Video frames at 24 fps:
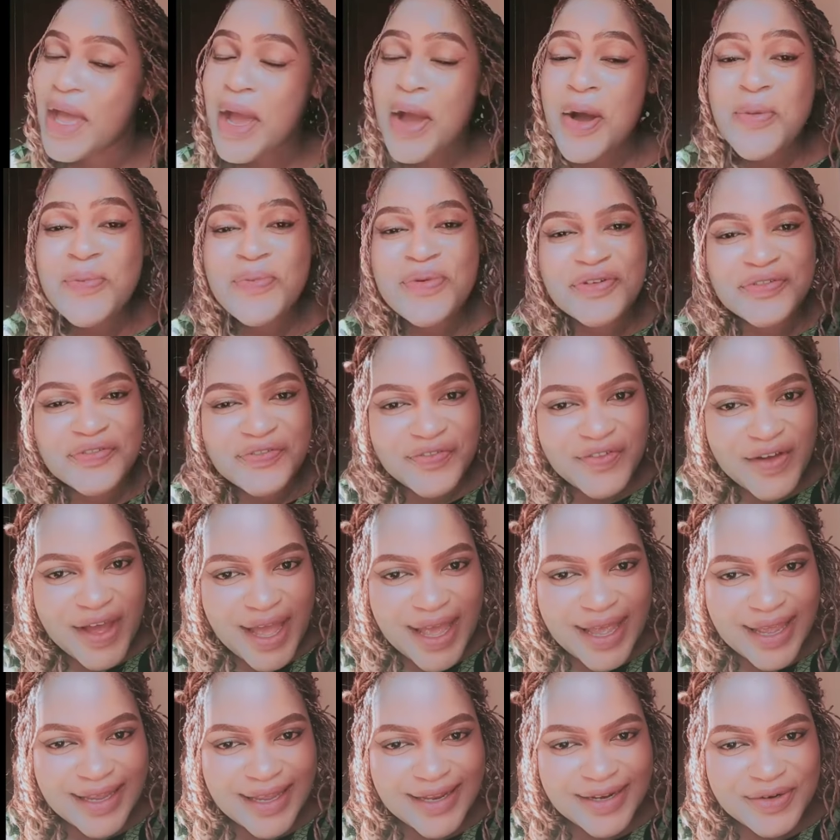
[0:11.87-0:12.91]
Hope you're
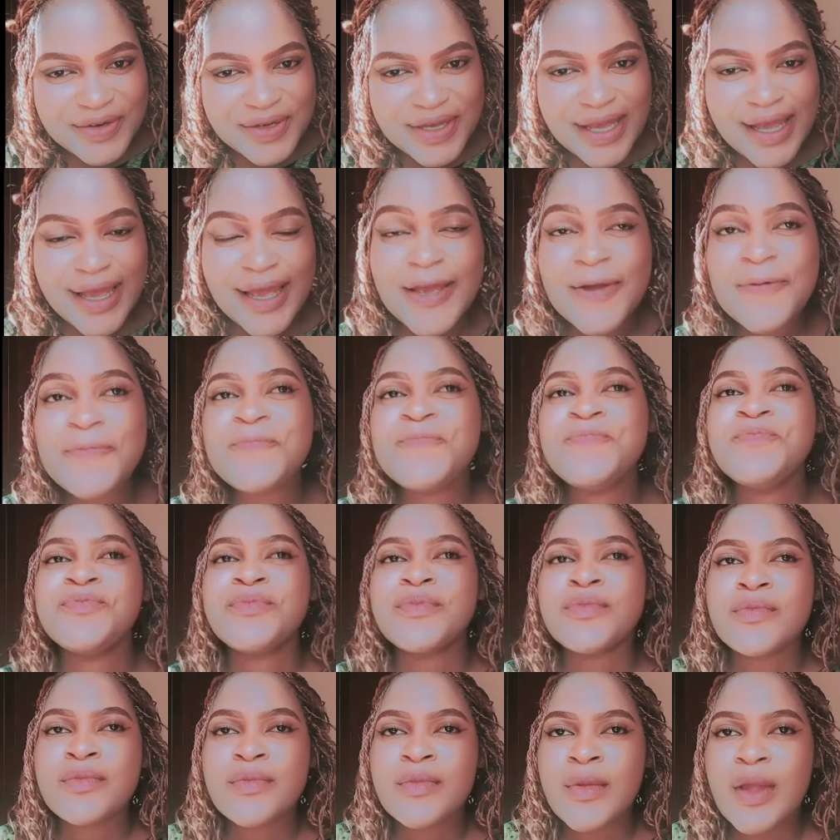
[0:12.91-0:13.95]
fine, okay?
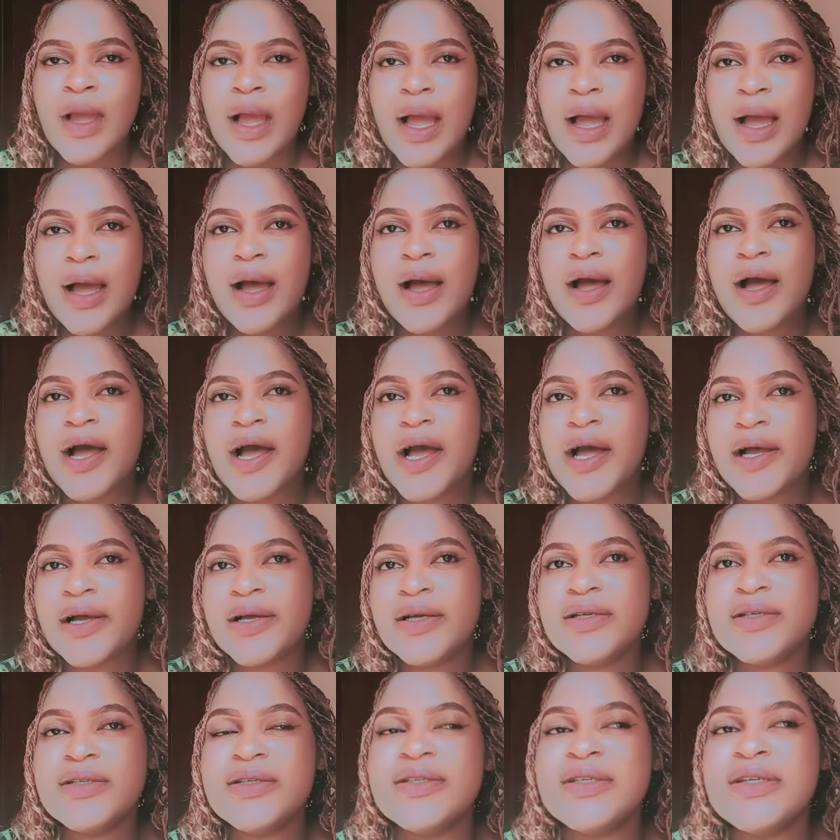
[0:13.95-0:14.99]
I
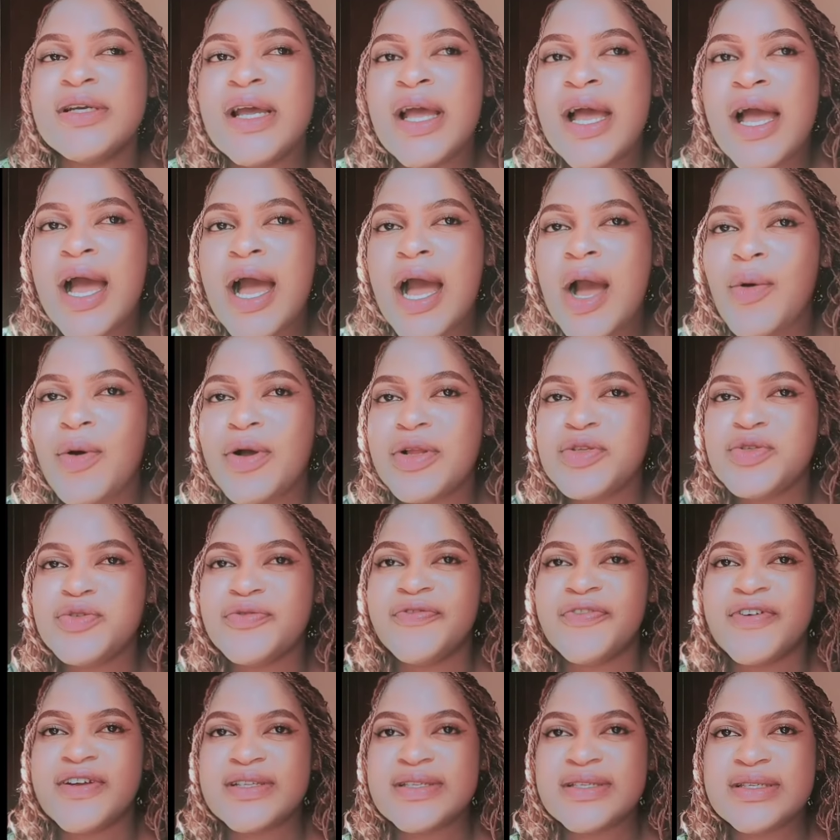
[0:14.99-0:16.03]
want to
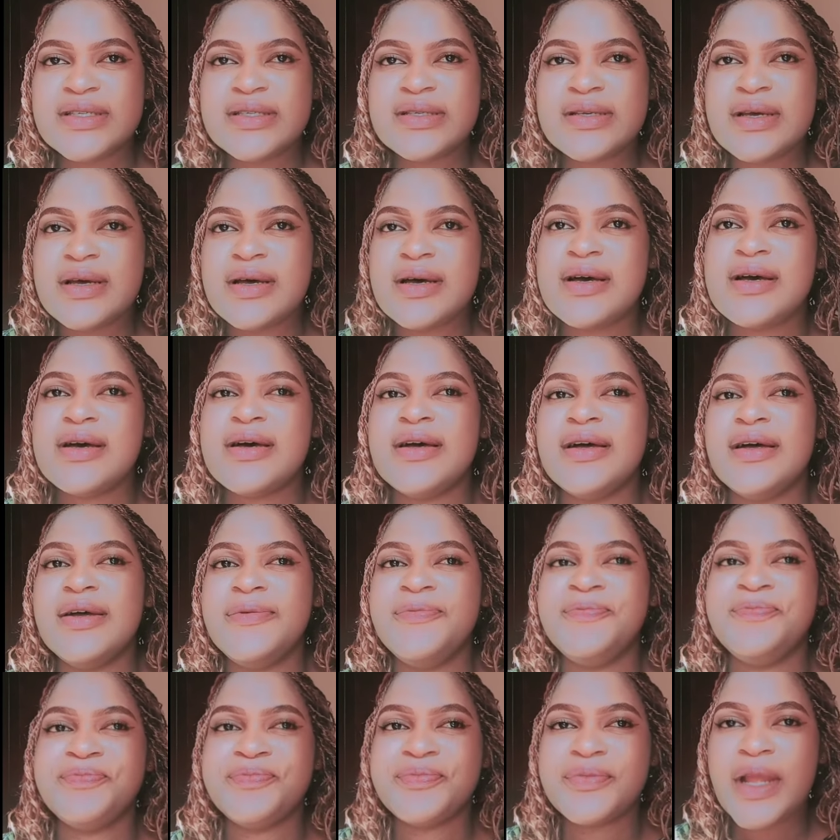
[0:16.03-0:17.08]
first
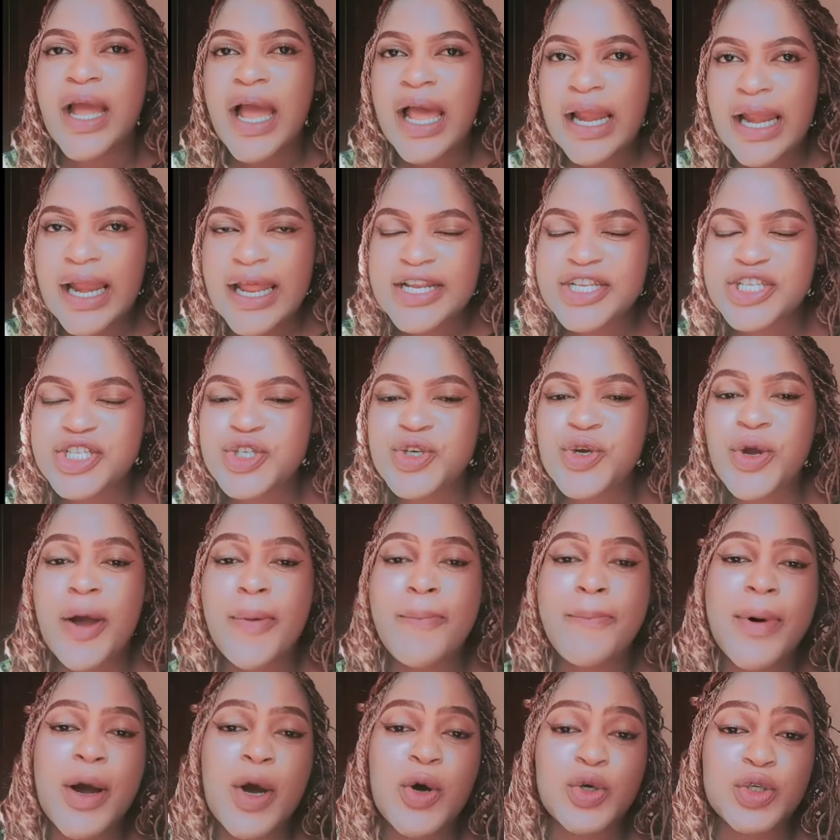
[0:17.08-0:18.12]
alert you
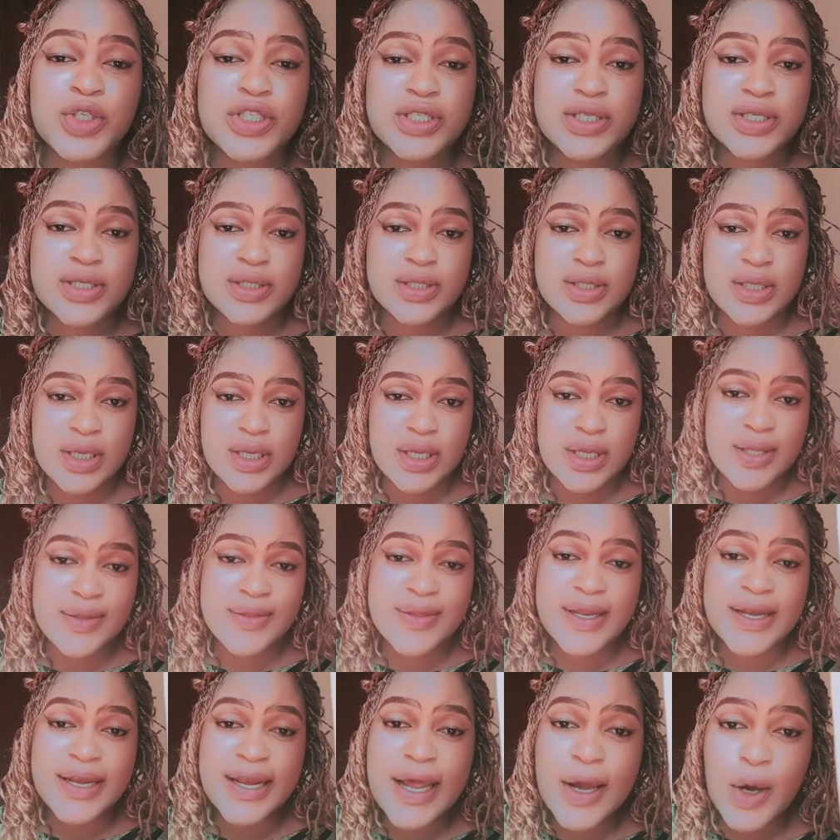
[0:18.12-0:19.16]
about
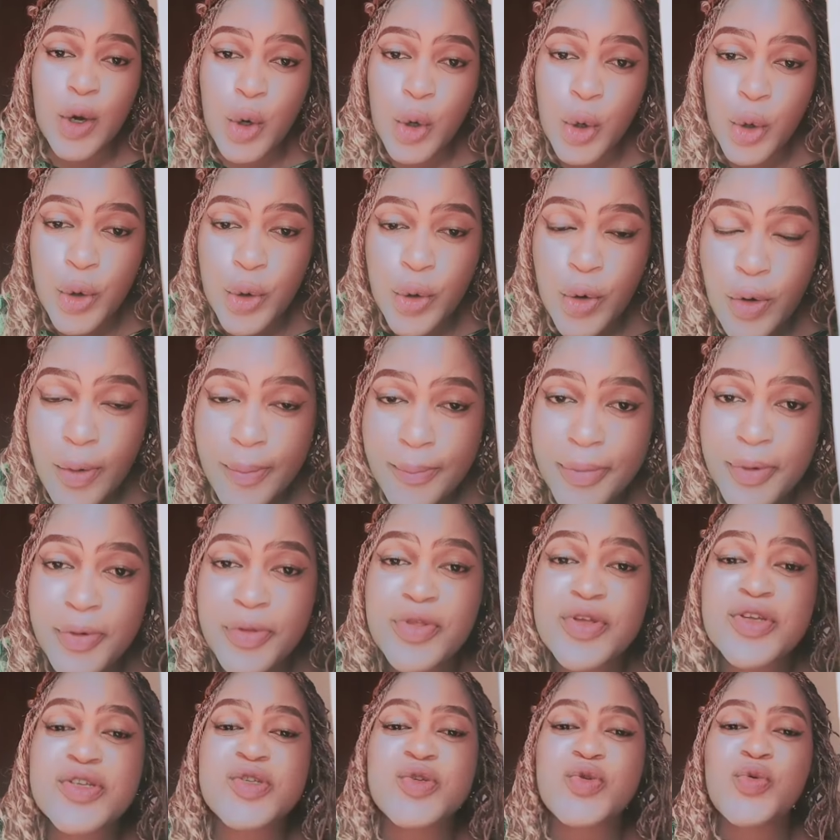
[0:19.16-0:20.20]
the Nako combo.
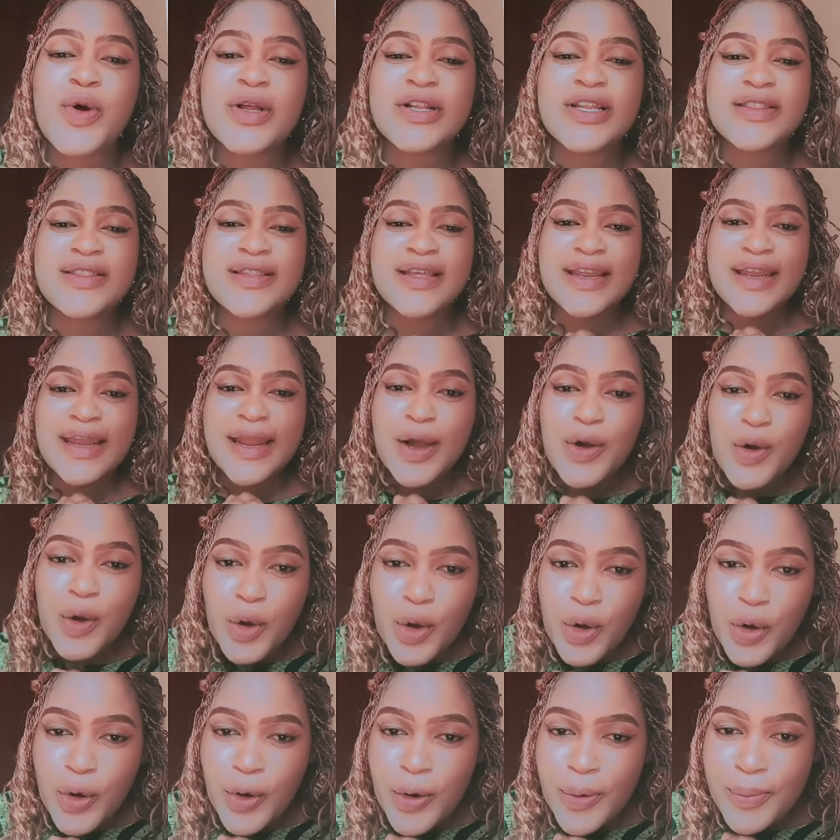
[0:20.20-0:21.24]
Those who wanted the
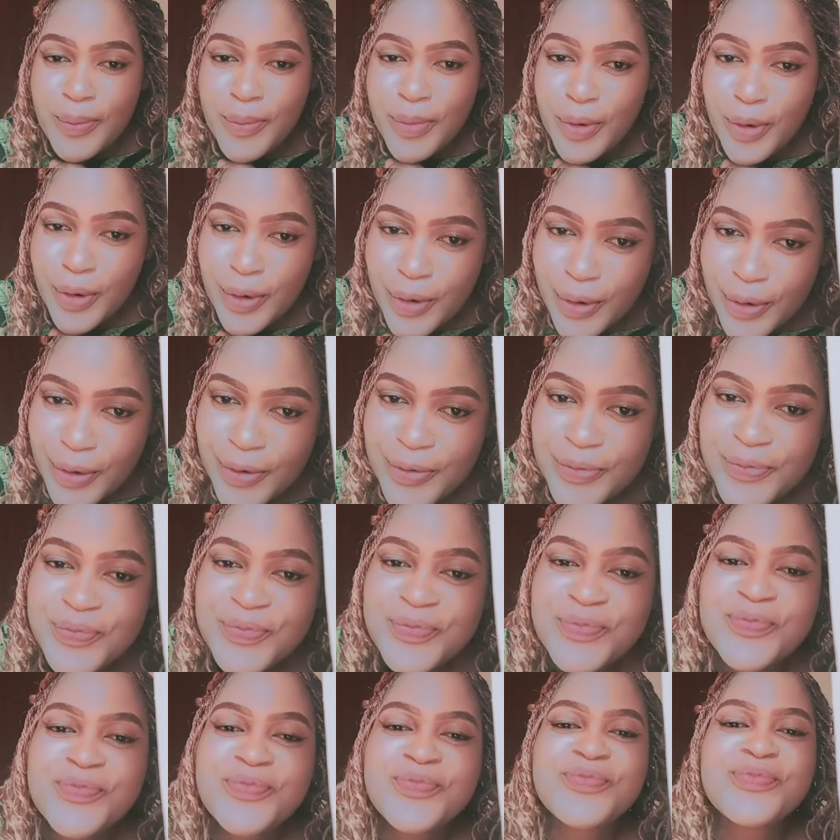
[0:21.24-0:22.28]
Nako combo,
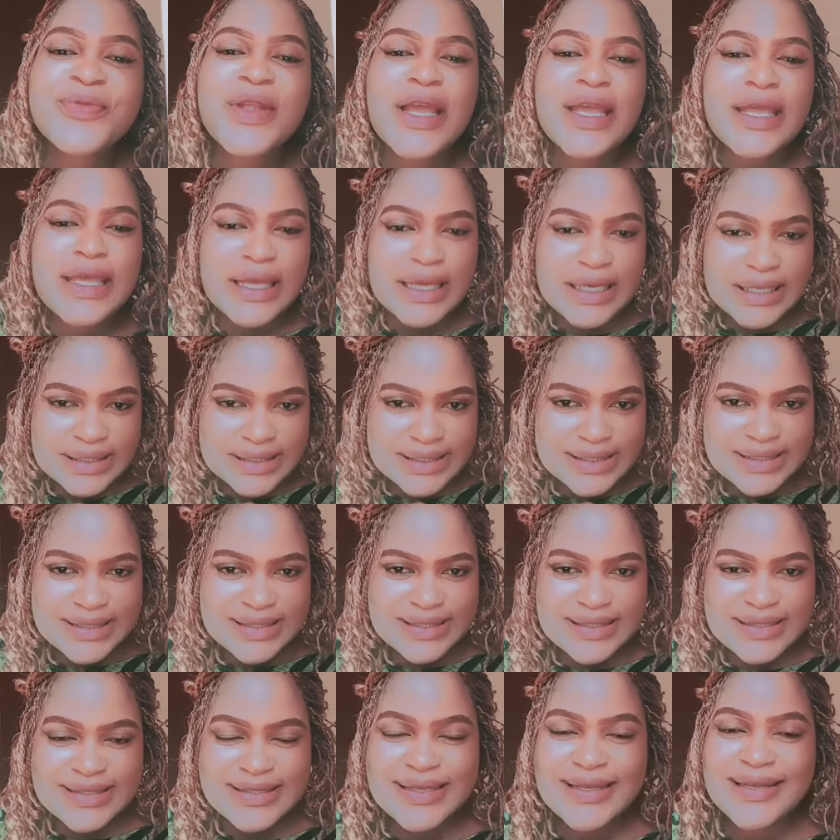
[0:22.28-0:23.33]

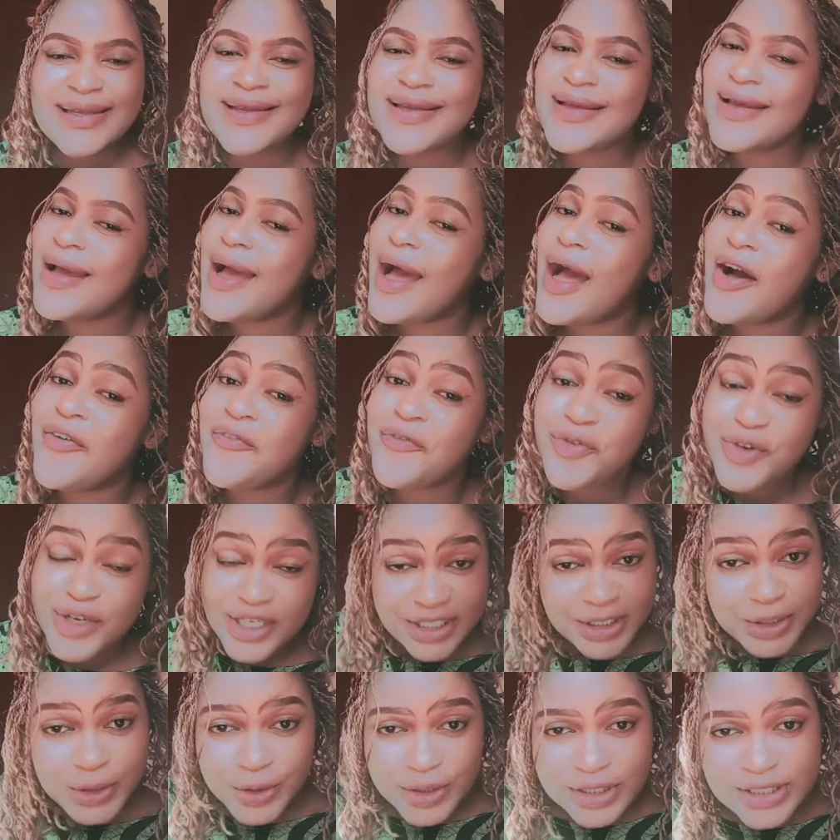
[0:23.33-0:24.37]
yes, I've
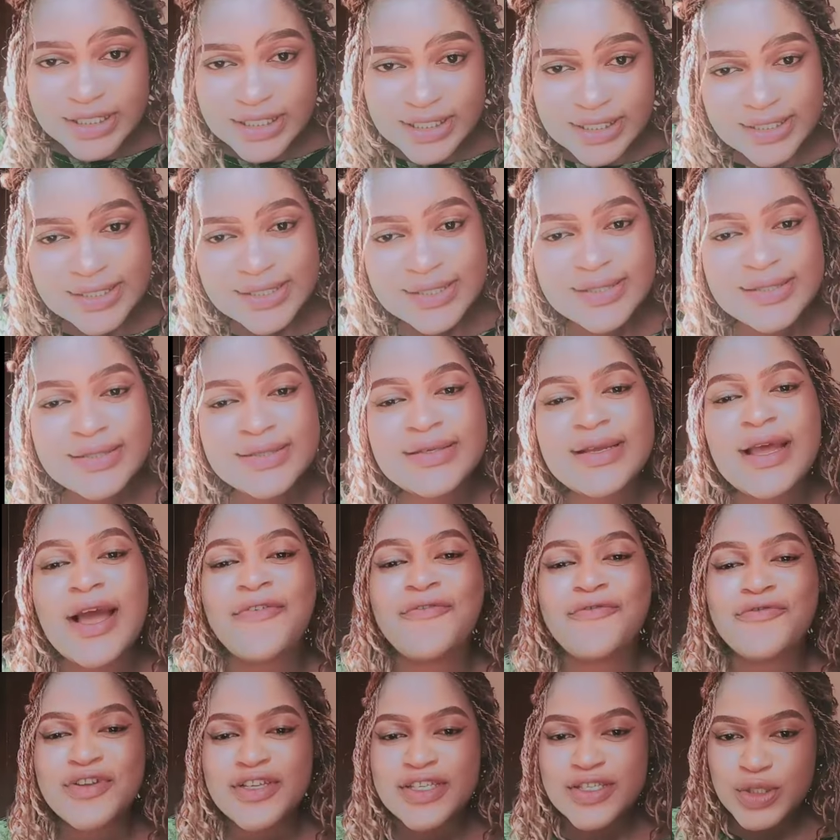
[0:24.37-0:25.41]
restocked
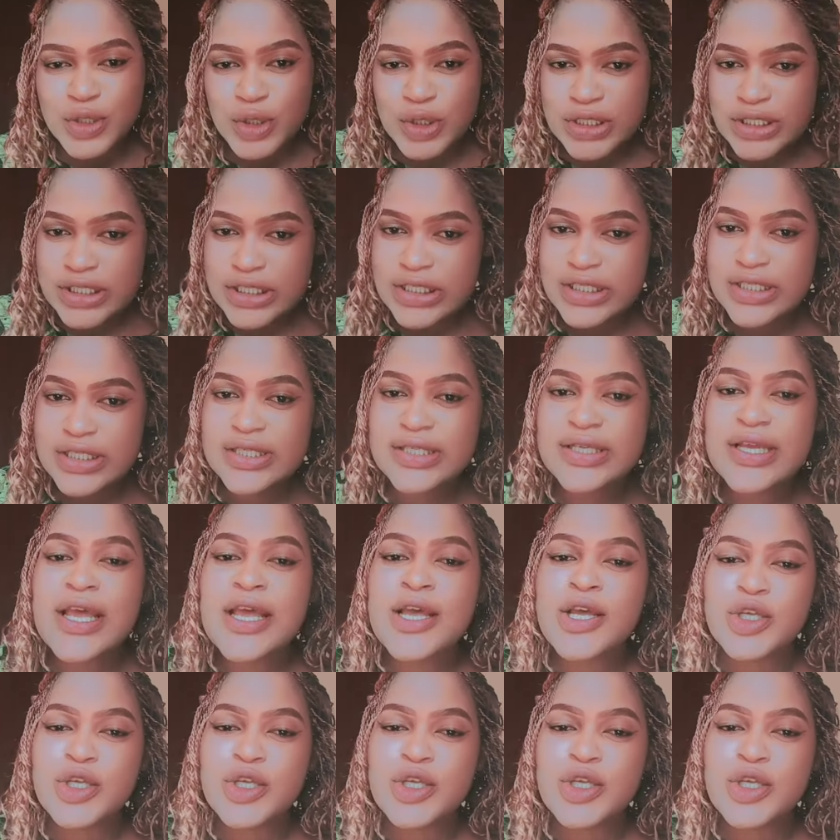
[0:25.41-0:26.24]
it.